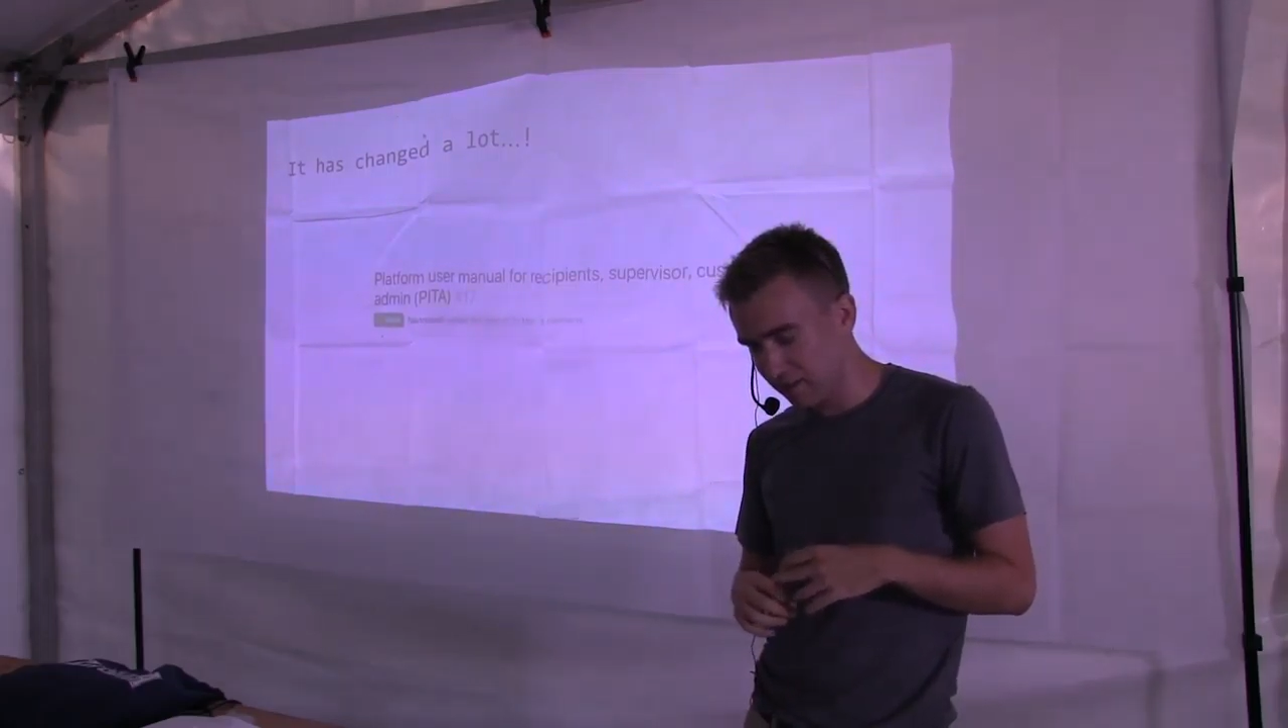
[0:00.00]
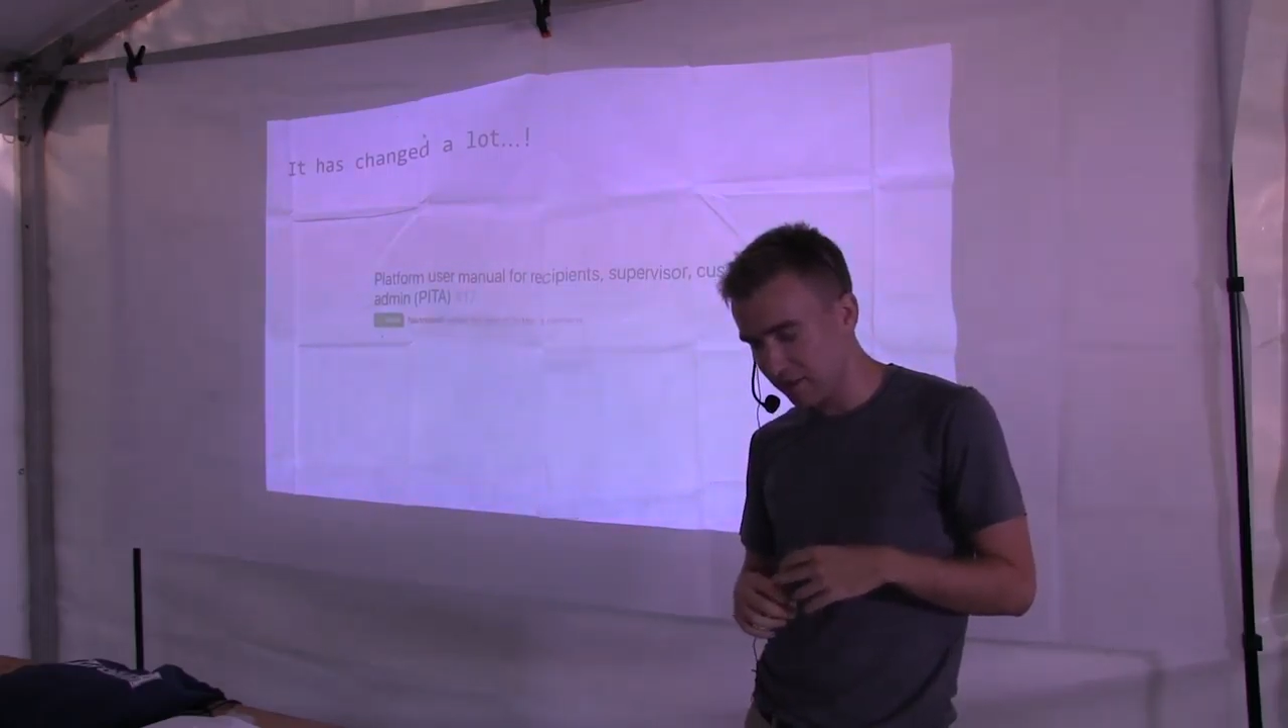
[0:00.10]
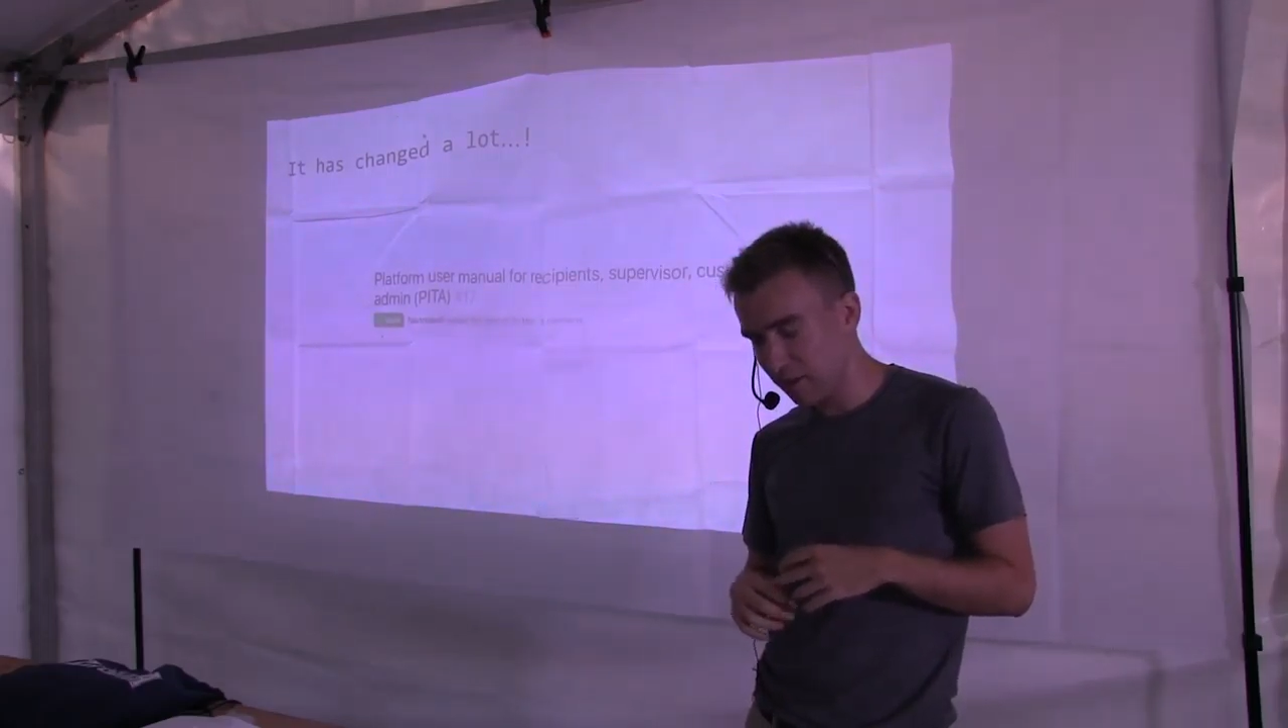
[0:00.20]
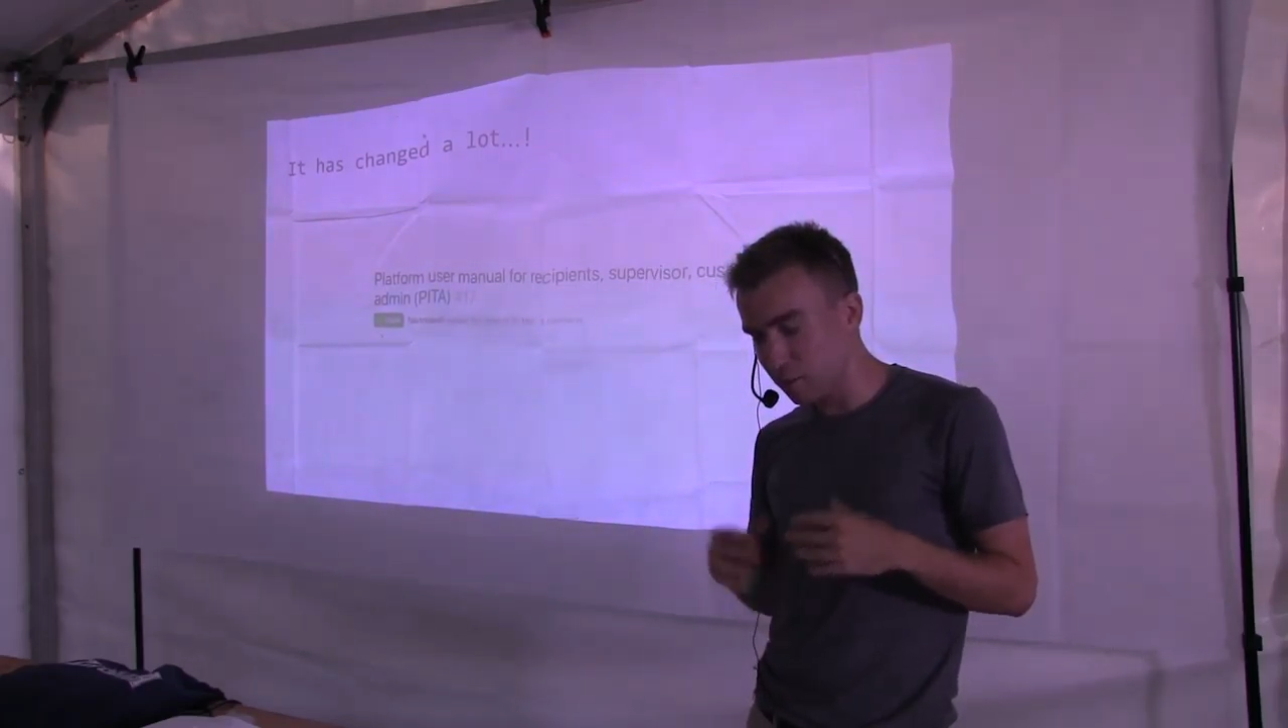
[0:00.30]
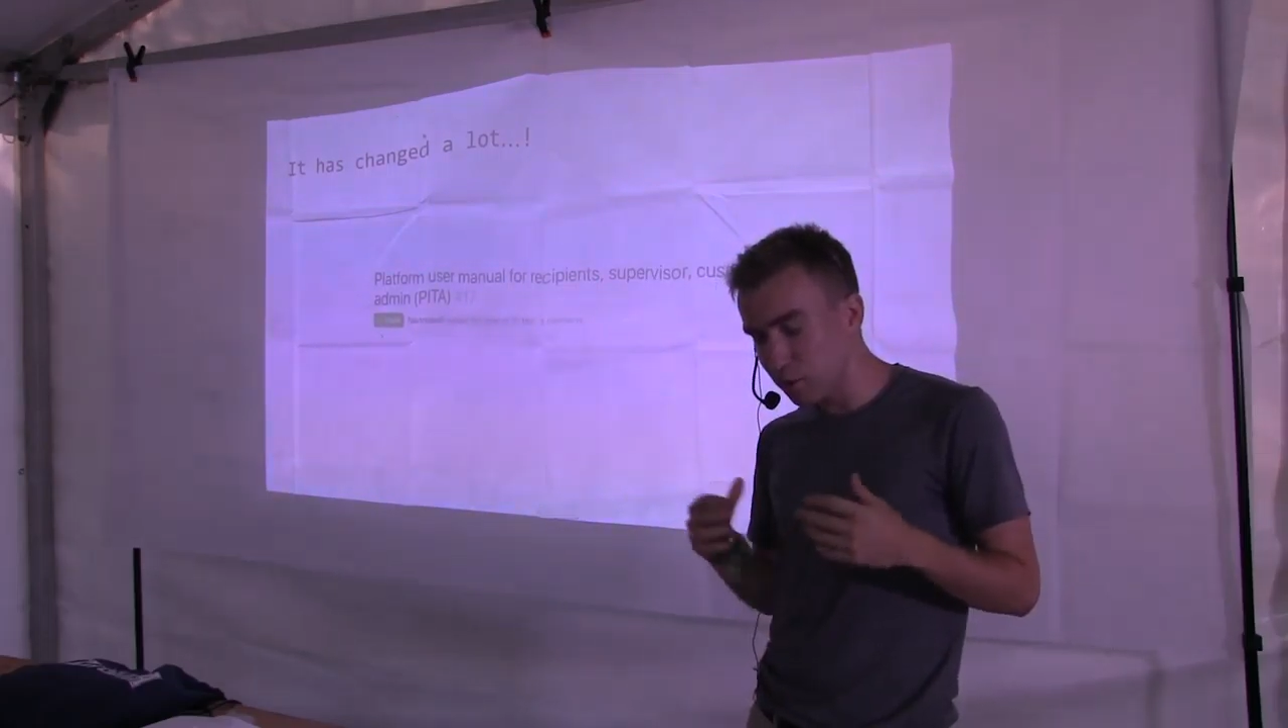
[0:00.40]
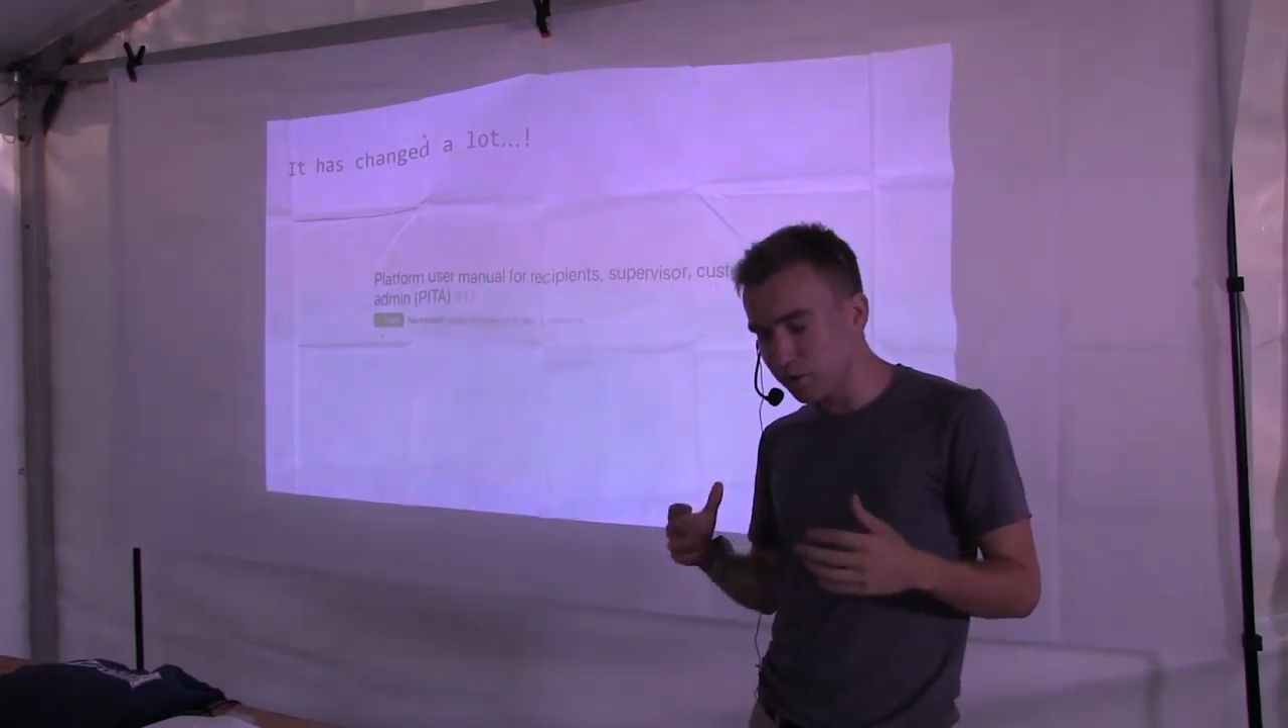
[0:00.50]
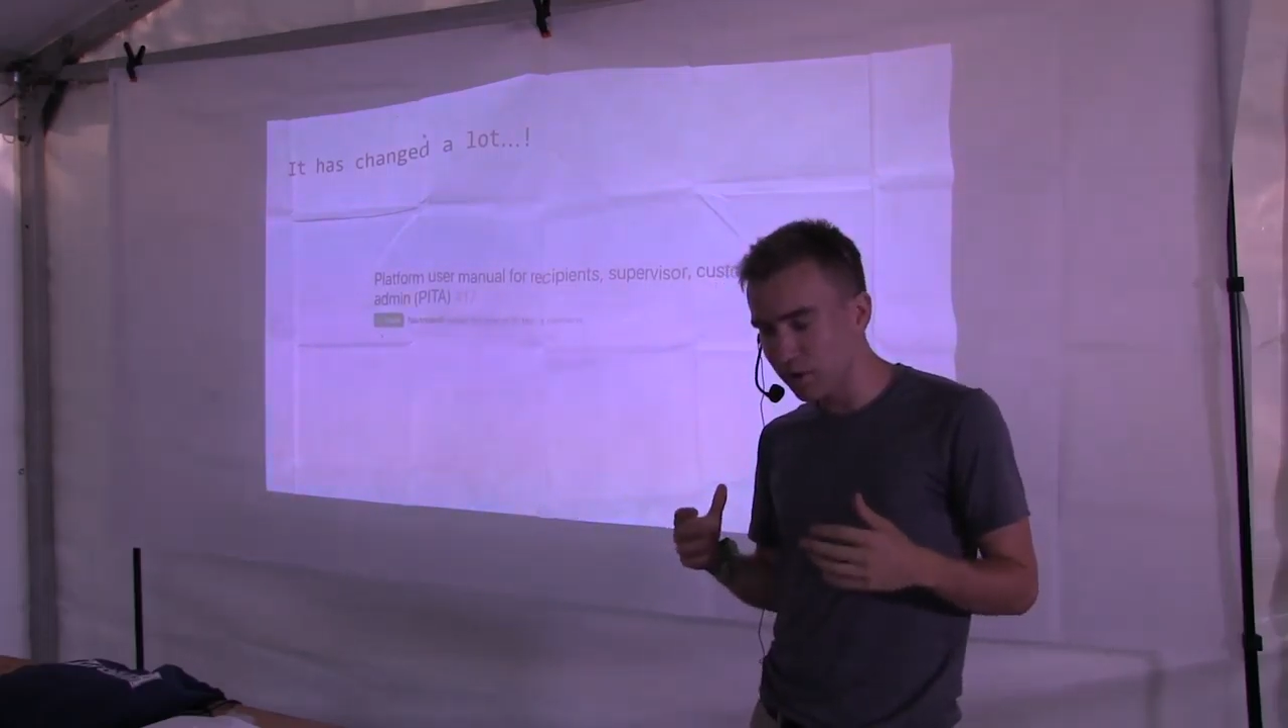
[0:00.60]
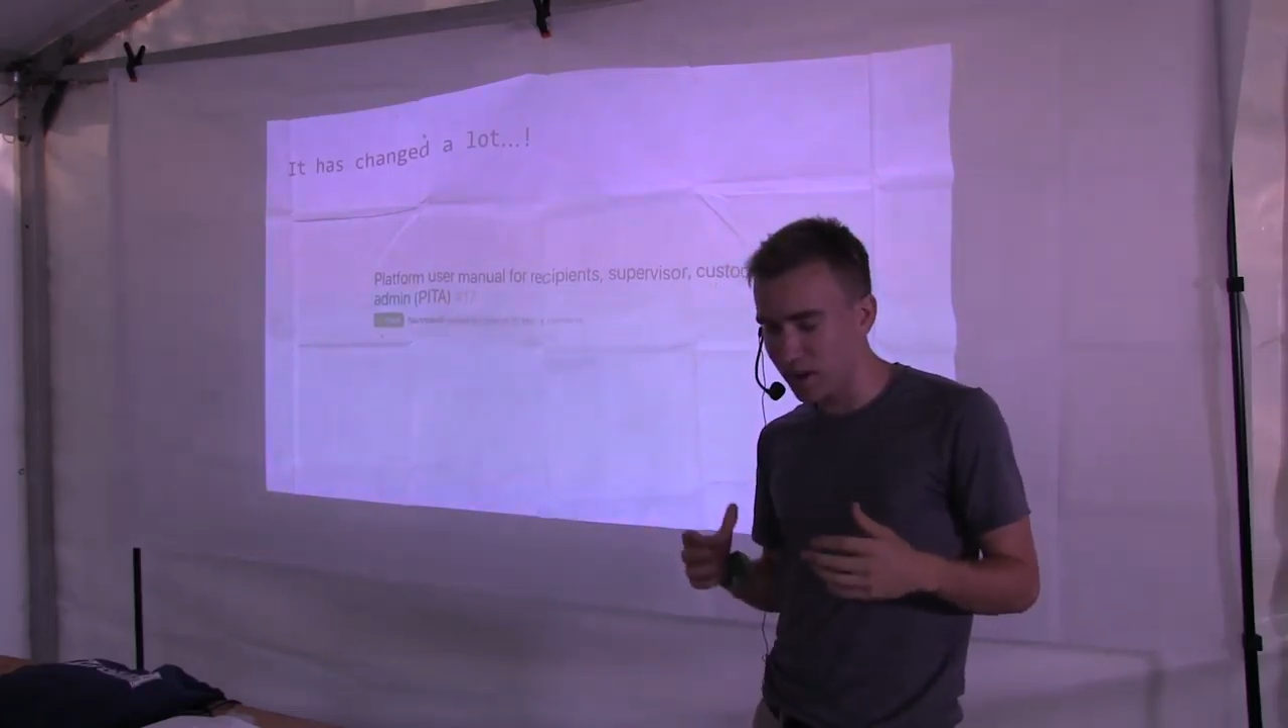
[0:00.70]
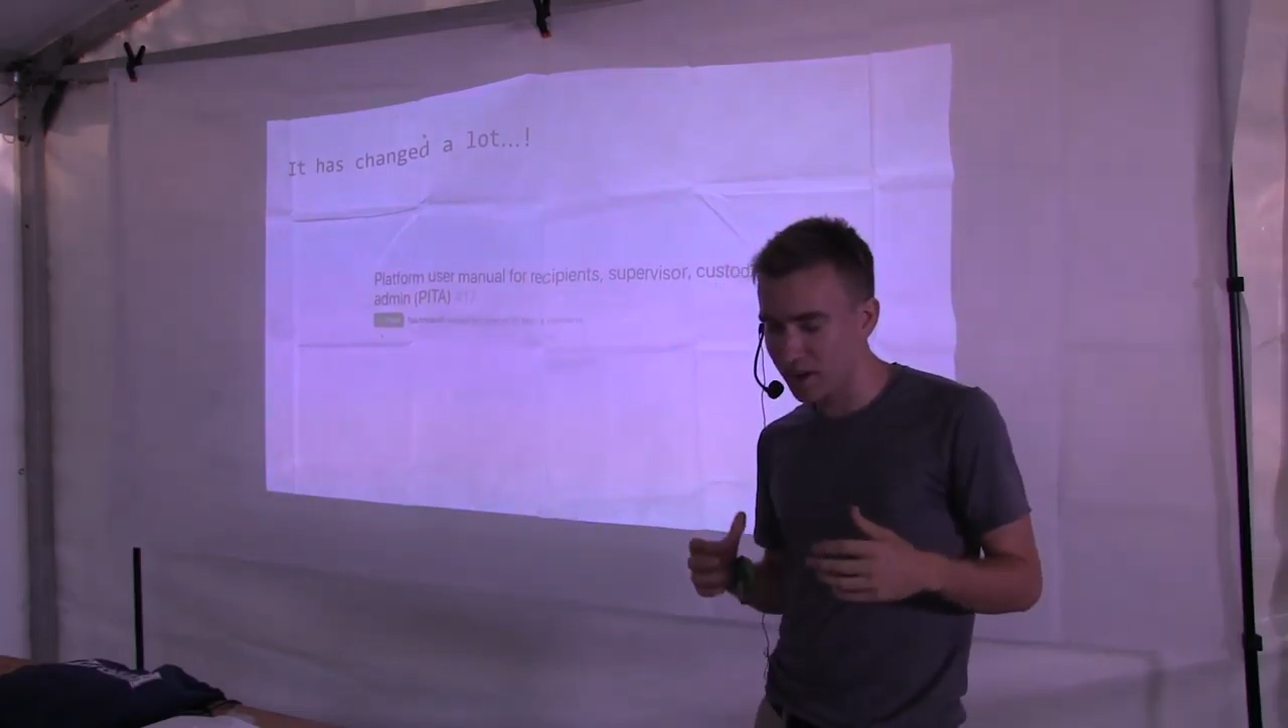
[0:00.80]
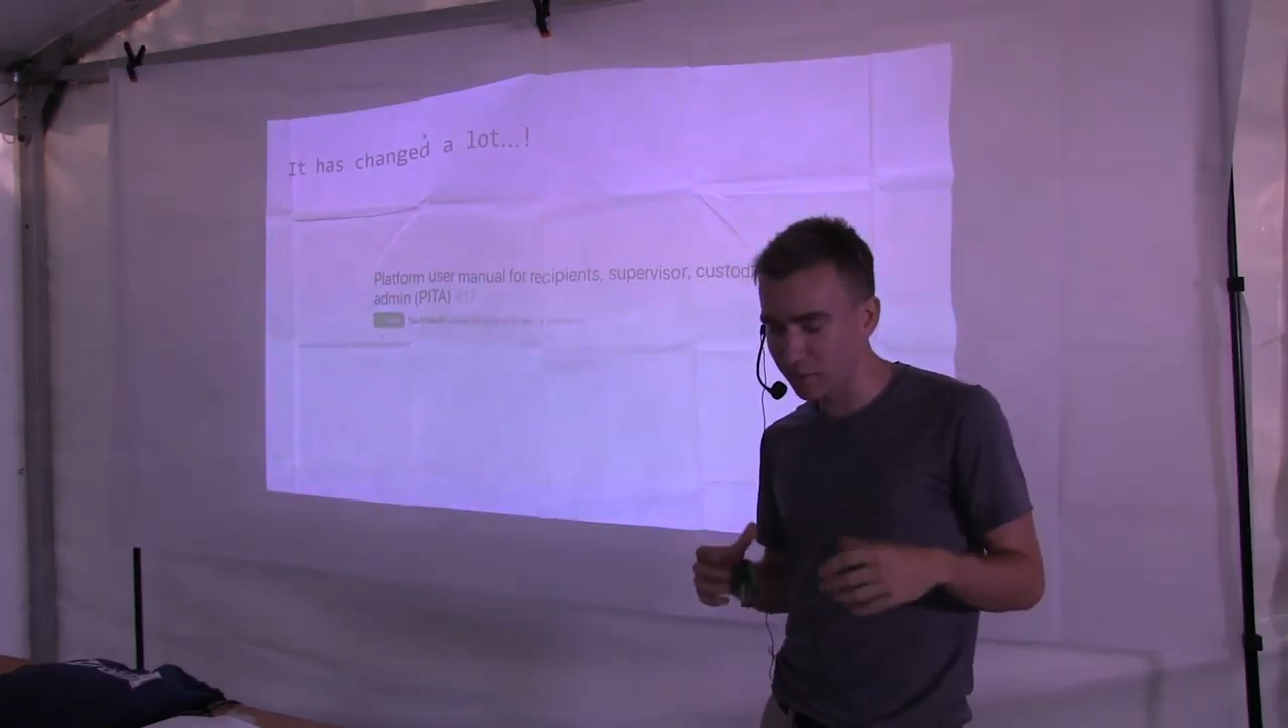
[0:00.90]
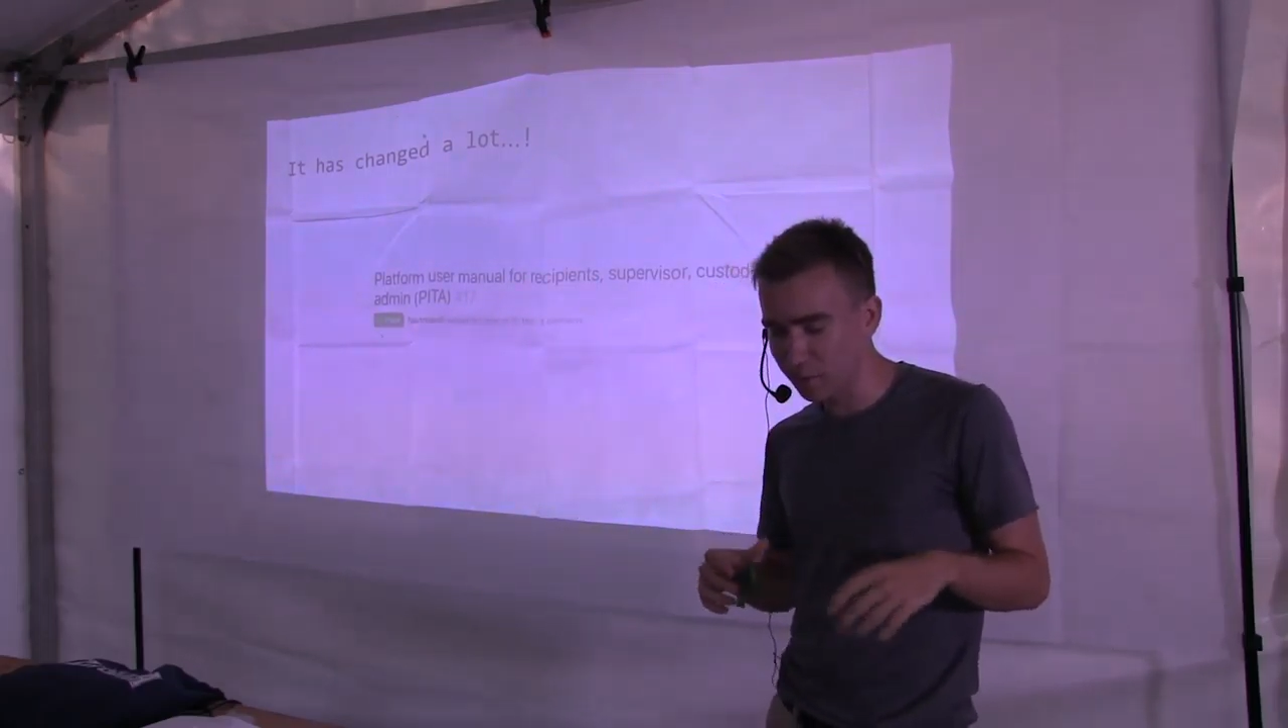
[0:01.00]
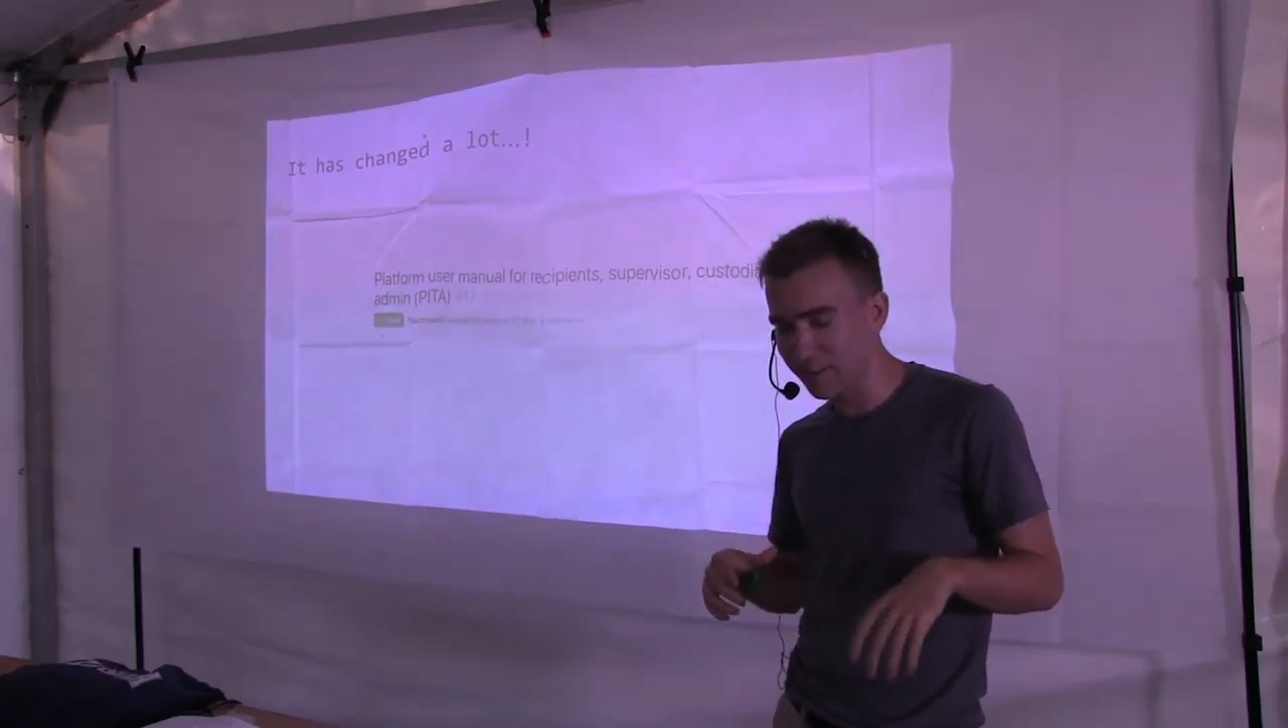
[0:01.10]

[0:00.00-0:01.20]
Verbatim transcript: not moved on, but